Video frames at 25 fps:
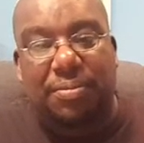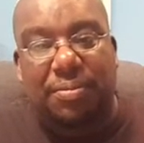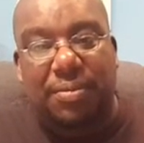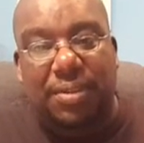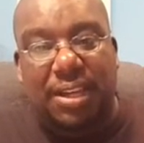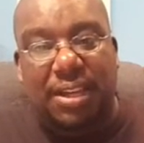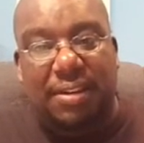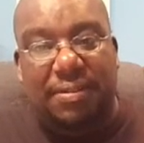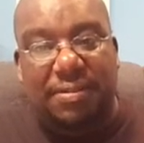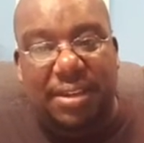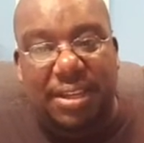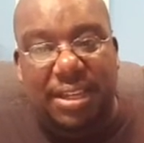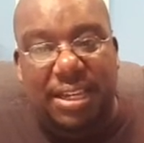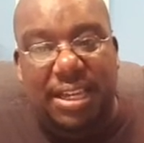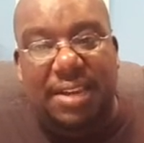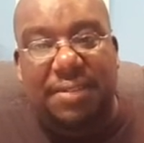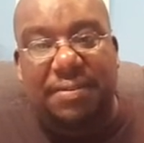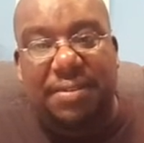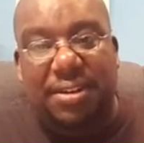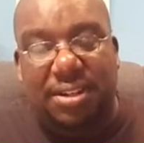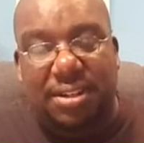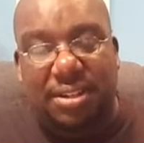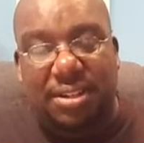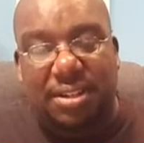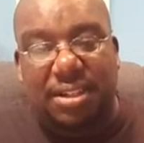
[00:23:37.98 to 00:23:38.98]
if He give
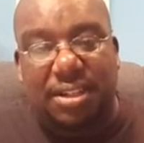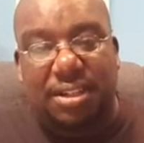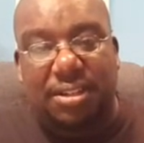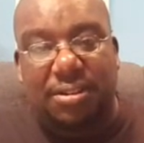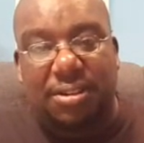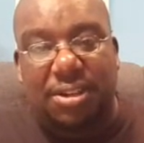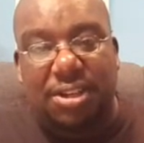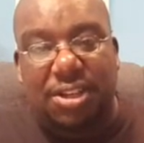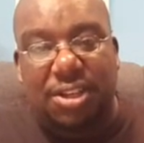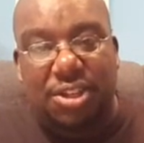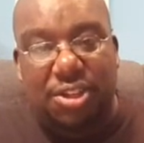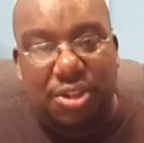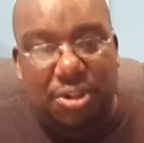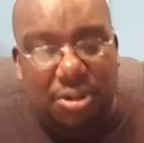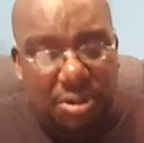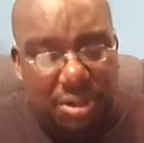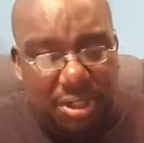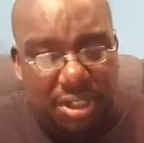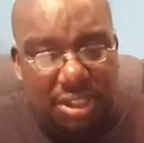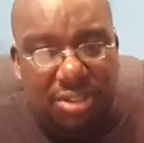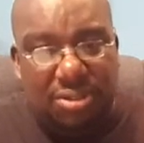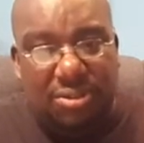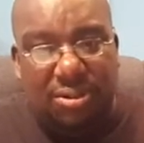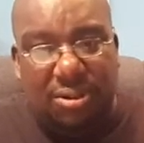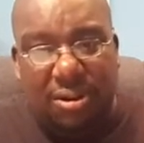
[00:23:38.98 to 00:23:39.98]
it to you. You'll
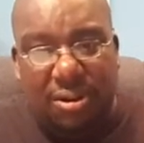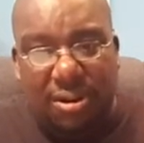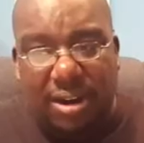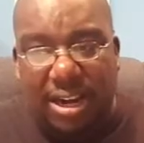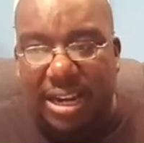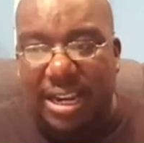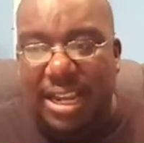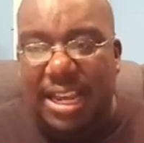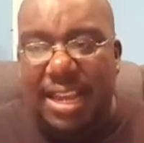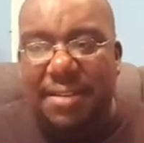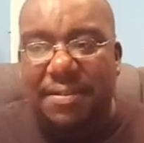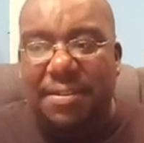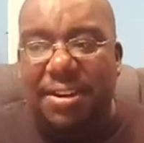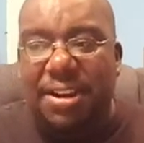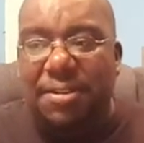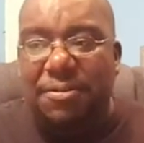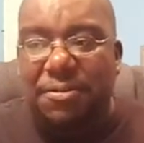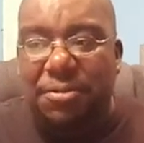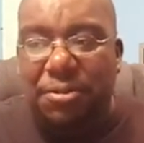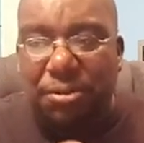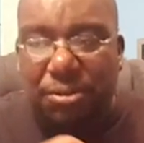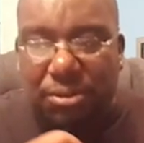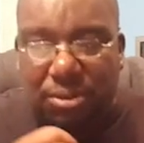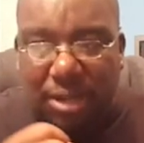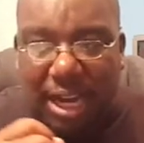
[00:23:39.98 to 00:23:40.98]
destroy it. Even if
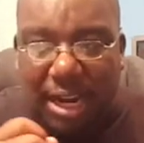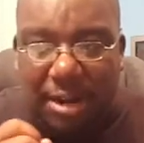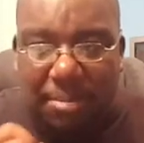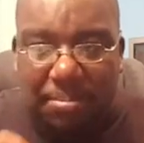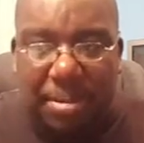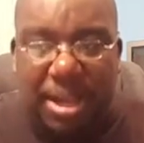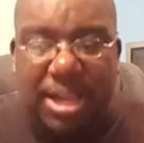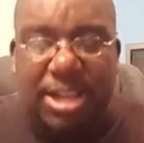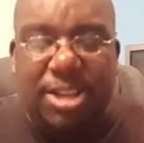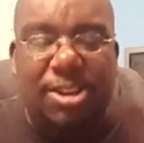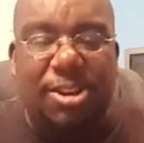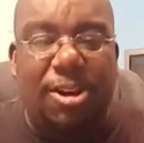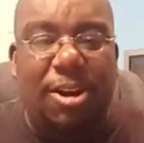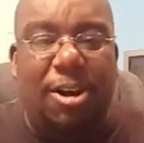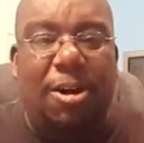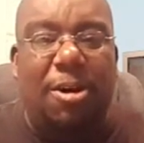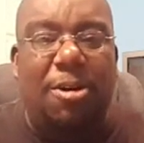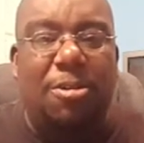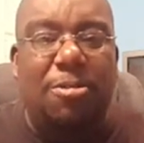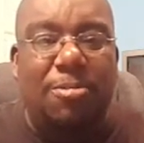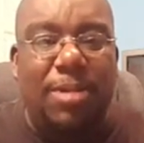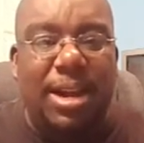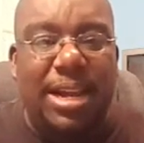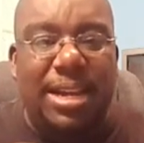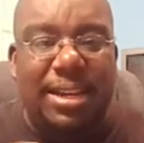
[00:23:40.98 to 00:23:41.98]
you try to make your
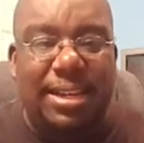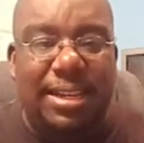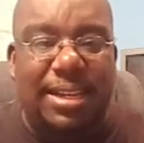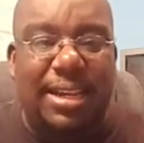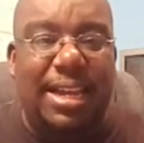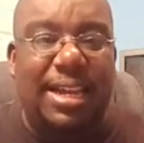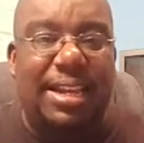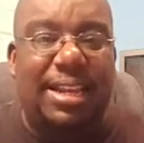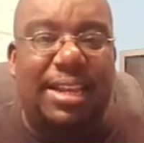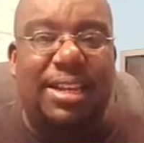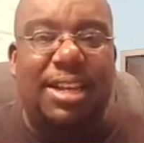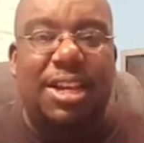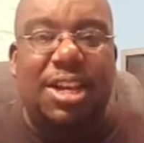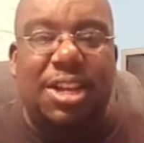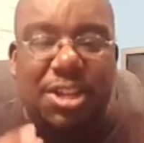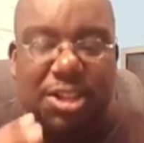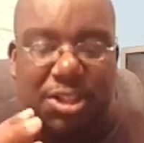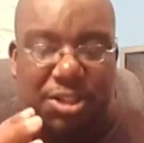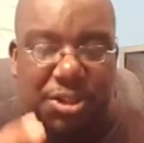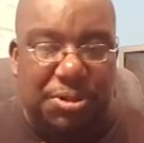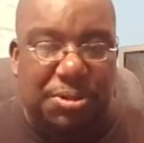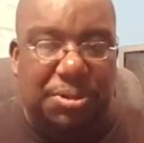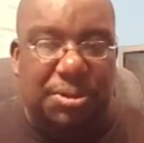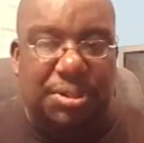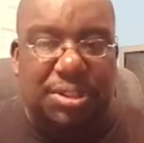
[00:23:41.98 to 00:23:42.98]
own way to get it,
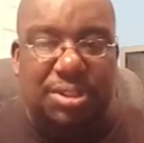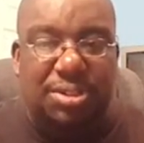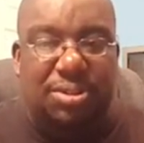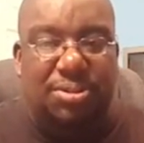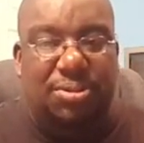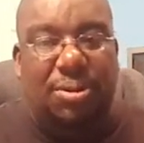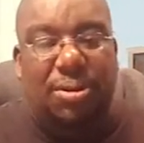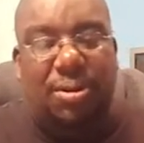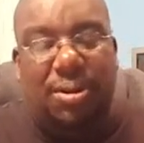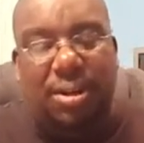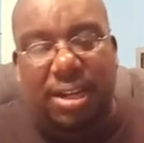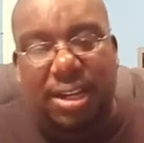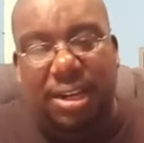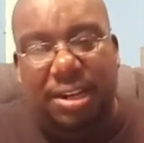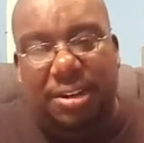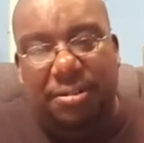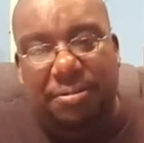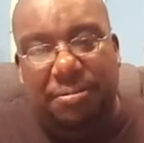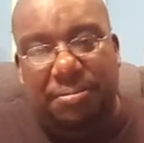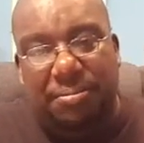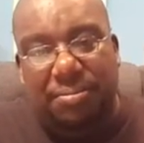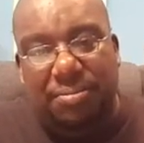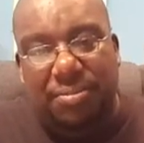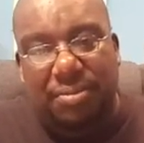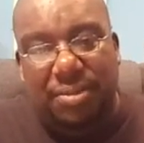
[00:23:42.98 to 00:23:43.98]
you'll destroy it.
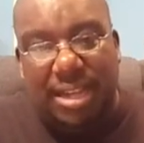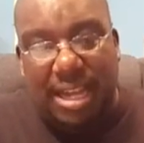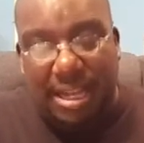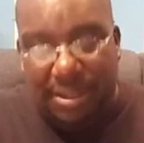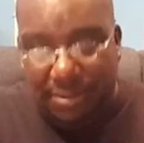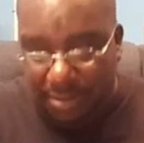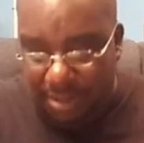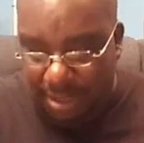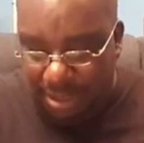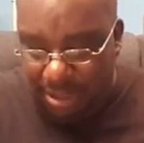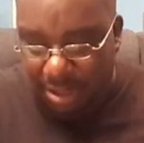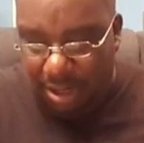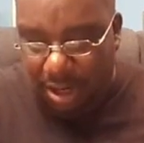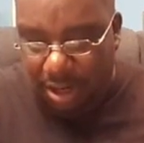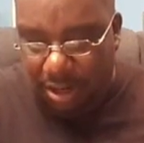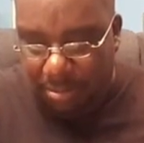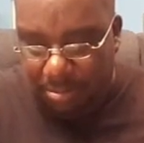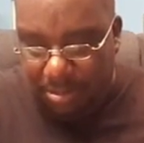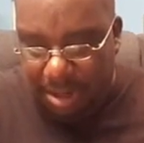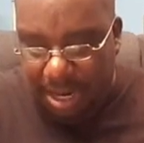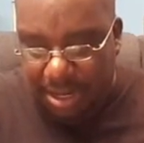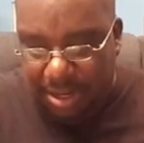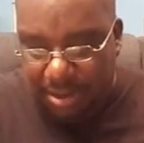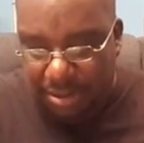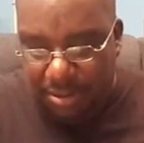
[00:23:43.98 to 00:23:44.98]
That's what it's talking
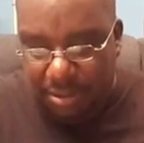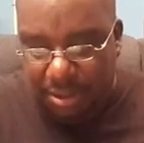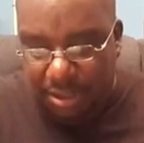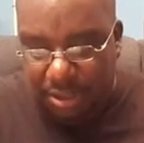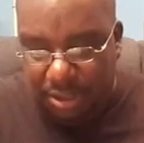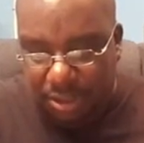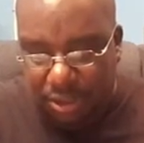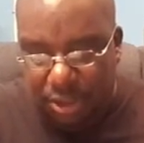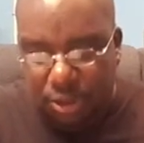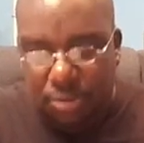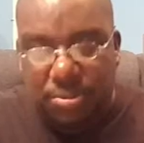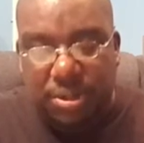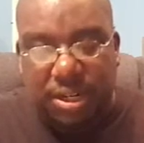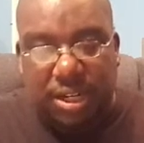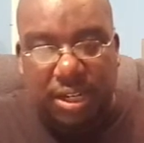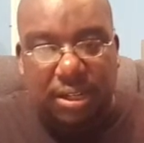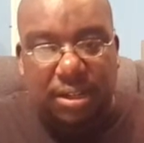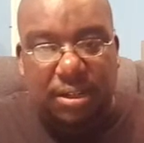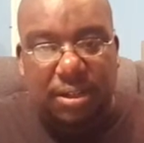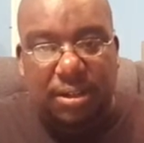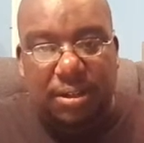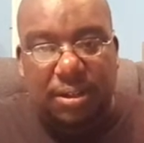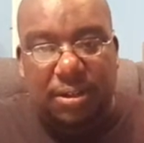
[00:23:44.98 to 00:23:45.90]
about, you consuming it.